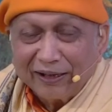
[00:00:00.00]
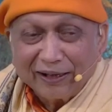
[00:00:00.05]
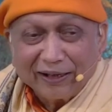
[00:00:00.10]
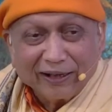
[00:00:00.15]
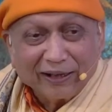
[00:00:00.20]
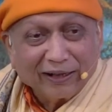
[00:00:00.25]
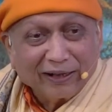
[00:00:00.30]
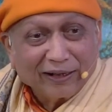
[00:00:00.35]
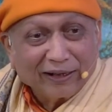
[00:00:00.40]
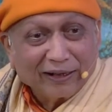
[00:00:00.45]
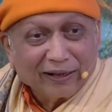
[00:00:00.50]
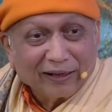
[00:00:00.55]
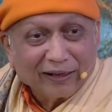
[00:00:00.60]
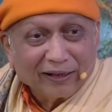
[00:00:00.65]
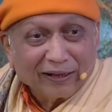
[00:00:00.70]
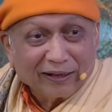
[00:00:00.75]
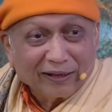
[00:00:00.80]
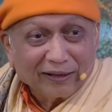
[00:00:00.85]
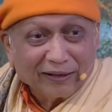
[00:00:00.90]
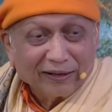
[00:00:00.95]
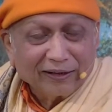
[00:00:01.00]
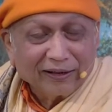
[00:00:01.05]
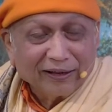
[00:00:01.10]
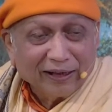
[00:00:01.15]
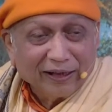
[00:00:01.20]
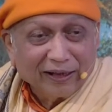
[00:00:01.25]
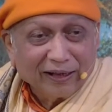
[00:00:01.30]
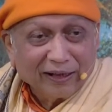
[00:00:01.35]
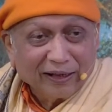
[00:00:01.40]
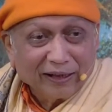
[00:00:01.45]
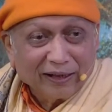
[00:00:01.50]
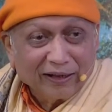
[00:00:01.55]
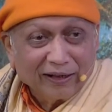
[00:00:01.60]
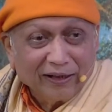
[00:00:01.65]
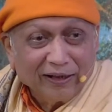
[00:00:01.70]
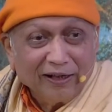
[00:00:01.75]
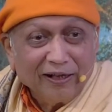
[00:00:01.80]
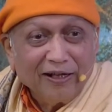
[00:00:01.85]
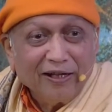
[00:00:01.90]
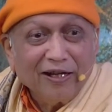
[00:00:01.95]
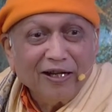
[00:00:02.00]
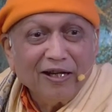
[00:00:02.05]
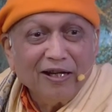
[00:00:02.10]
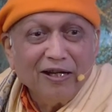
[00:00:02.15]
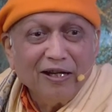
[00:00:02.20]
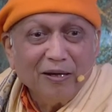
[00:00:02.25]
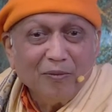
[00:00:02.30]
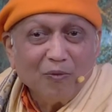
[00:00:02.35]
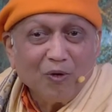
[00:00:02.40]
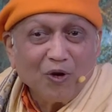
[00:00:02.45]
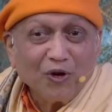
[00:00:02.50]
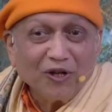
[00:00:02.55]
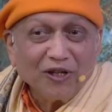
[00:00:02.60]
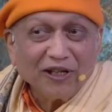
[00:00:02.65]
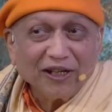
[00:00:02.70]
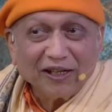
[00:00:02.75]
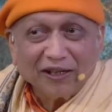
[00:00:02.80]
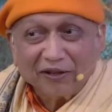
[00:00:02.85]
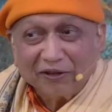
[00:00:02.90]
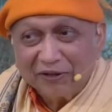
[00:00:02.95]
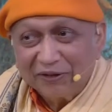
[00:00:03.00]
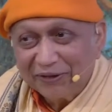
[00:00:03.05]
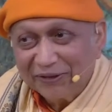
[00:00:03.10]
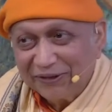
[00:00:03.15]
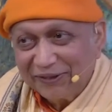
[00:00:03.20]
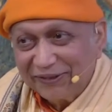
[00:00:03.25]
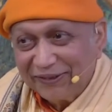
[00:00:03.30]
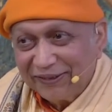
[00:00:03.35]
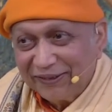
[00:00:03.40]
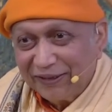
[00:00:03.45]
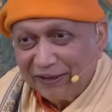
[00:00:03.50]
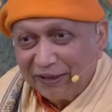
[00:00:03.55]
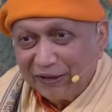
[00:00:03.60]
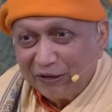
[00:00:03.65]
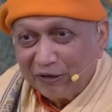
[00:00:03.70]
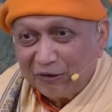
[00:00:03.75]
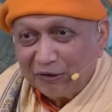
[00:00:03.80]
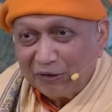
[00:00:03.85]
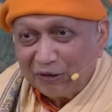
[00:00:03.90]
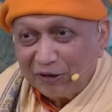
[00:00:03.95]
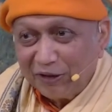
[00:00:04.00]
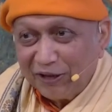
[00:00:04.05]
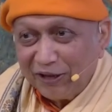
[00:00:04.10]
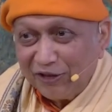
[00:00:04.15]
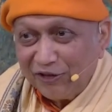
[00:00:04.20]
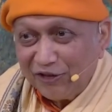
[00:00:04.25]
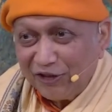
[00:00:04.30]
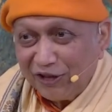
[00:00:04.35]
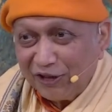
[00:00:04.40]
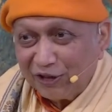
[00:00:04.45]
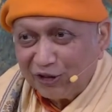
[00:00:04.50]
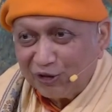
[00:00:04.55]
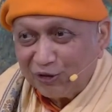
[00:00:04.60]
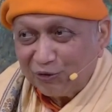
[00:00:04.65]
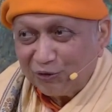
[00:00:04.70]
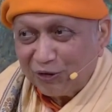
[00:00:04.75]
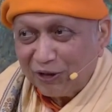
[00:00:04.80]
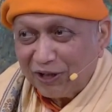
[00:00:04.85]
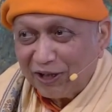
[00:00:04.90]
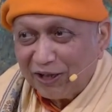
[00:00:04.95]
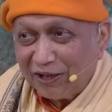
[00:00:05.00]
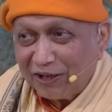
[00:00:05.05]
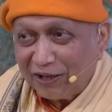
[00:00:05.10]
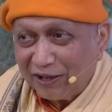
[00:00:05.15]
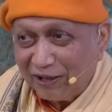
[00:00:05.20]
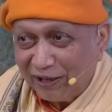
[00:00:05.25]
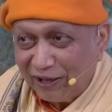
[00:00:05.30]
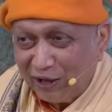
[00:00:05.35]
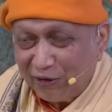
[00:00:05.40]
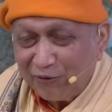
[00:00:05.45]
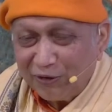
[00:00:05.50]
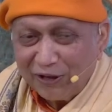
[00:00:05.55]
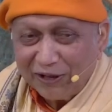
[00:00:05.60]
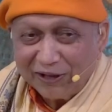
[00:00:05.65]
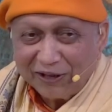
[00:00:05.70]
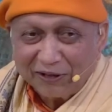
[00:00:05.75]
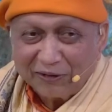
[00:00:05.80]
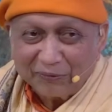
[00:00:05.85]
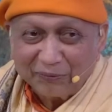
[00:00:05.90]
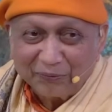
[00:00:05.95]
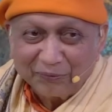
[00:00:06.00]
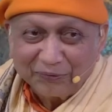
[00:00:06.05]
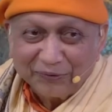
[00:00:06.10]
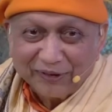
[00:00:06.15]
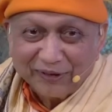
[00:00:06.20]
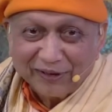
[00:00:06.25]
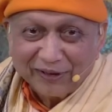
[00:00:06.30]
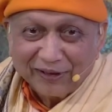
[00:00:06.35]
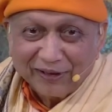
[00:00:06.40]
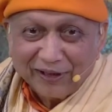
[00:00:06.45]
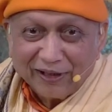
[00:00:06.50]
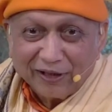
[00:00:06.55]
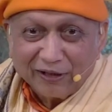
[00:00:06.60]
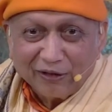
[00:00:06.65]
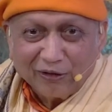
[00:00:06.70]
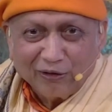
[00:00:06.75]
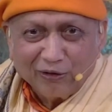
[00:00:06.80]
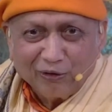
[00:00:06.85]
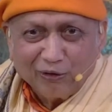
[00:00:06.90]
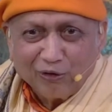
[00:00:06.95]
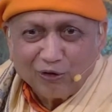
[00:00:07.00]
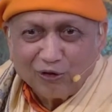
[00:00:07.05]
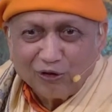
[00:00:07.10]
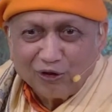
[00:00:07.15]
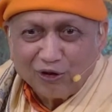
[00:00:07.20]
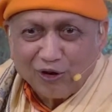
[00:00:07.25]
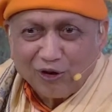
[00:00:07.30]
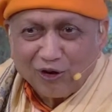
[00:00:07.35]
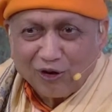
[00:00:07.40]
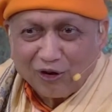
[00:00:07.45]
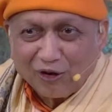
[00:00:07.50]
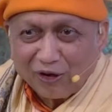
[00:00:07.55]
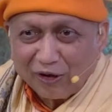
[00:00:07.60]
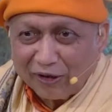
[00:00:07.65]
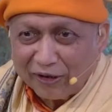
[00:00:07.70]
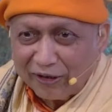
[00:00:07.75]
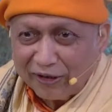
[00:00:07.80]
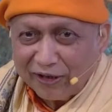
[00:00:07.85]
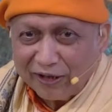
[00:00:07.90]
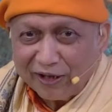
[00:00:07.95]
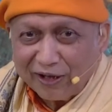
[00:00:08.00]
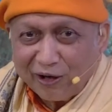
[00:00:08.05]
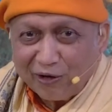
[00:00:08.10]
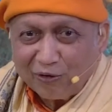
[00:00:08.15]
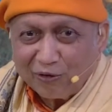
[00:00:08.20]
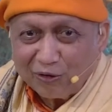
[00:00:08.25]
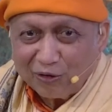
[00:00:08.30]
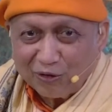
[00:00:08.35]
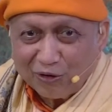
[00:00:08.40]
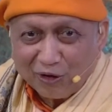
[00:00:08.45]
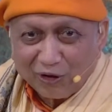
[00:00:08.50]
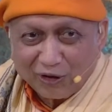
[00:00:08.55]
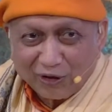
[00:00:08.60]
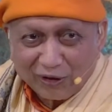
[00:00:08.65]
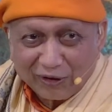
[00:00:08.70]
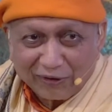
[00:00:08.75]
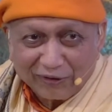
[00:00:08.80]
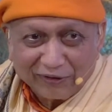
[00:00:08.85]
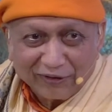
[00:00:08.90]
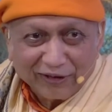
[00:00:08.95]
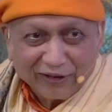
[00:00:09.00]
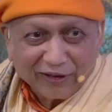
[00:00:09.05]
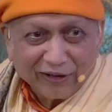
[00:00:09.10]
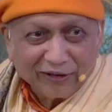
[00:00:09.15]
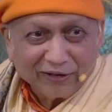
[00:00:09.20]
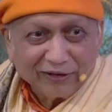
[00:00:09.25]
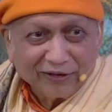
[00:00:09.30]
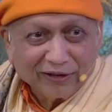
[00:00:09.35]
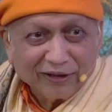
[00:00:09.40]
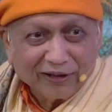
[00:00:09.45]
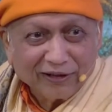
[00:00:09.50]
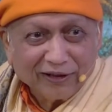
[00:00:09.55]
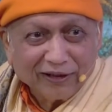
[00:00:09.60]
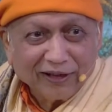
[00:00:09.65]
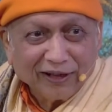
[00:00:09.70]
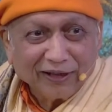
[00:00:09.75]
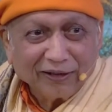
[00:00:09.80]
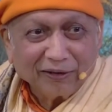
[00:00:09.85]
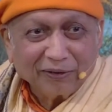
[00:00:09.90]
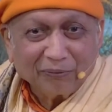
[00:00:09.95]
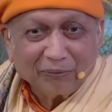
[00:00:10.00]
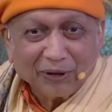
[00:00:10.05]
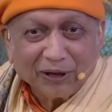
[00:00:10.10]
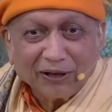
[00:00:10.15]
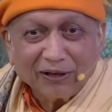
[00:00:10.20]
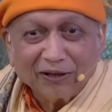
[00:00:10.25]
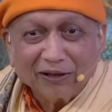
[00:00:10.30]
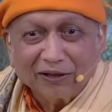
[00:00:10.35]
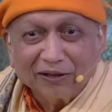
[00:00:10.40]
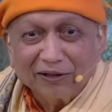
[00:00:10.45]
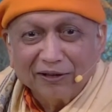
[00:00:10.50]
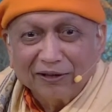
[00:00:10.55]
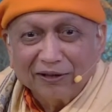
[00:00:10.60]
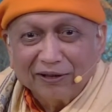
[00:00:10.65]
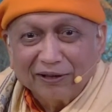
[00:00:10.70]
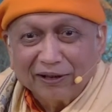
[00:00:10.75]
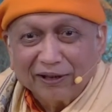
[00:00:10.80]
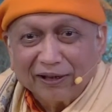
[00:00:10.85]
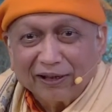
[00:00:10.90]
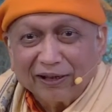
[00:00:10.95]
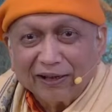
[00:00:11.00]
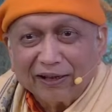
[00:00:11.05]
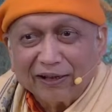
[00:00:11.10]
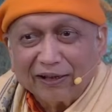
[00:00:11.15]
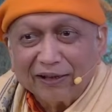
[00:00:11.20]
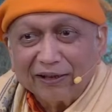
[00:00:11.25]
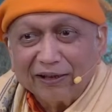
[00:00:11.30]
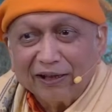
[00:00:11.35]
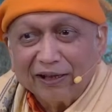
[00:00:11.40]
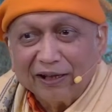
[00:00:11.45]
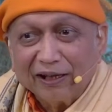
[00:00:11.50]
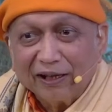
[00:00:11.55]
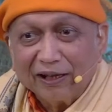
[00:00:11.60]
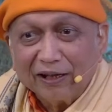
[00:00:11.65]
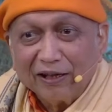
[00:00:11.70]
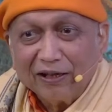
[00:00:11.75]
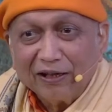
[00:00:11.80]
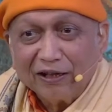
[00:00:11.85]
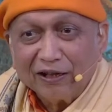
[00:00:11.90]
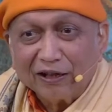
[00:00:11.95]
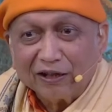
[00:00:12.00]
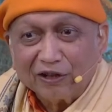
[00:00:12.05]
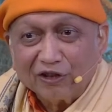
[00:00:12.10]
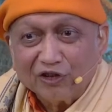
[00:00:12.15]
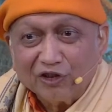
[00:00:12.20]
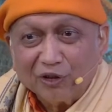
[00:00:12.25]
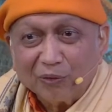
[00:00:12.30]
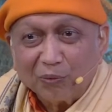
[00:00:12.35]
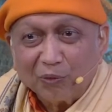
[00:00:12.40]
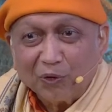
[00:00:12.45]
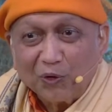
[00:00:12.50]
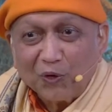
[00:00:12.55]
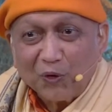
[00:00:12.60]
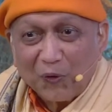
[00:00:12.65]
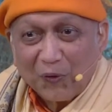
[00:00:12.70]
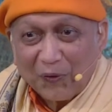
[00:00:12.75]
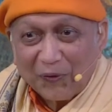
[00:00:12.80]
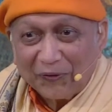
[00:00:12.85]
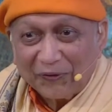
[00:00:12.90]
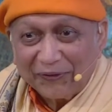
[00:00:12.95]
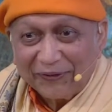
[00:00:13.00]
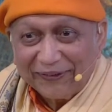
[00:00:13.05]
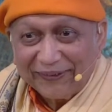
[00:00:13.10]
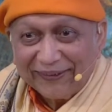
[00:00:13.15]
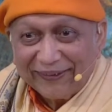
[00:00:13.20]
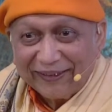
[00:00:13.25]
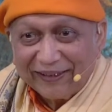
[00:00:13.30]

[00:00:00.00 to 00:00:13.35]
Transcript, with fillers: uh, the demonic teachings were given that no god, kick out god, there is nothing but uh, the Hiranyakashipu,